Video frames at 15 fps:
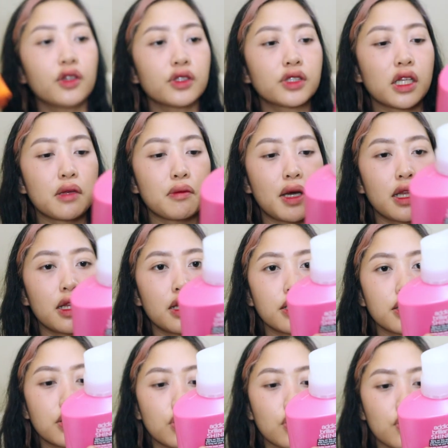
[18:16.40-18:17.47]
yung isa naman
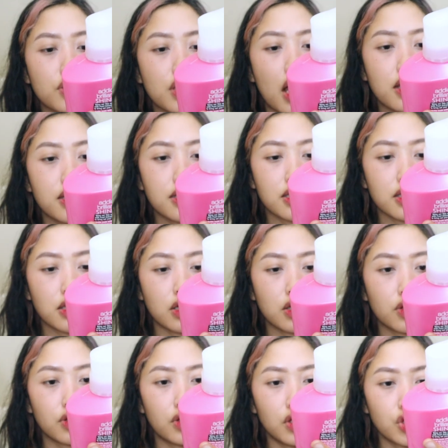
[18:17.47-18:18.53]
is yung Sunsilk
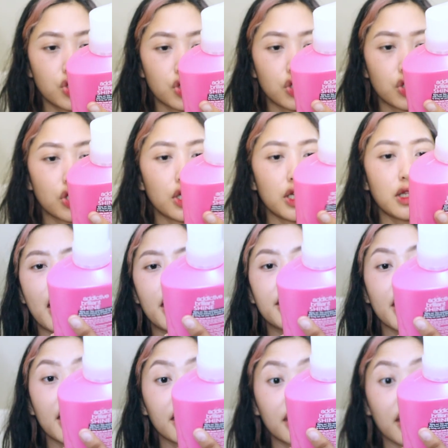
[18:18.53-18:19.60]
Conditioner in
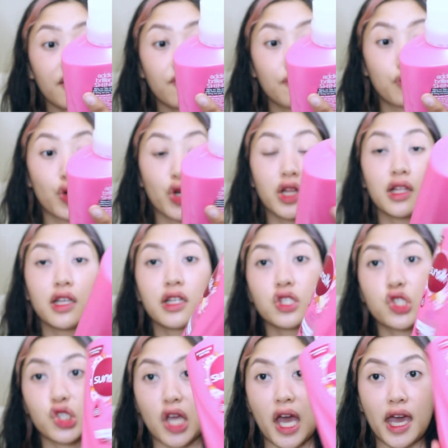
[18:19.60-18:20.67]
Addictive
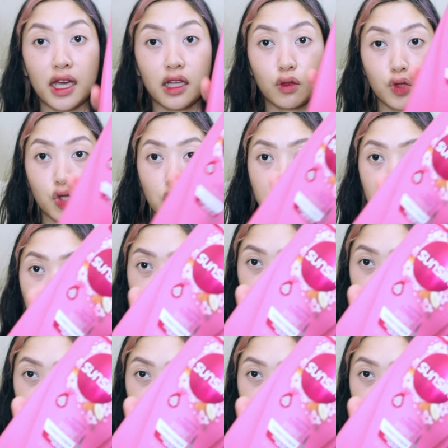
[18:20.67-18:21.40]
Brilliant Shine, which is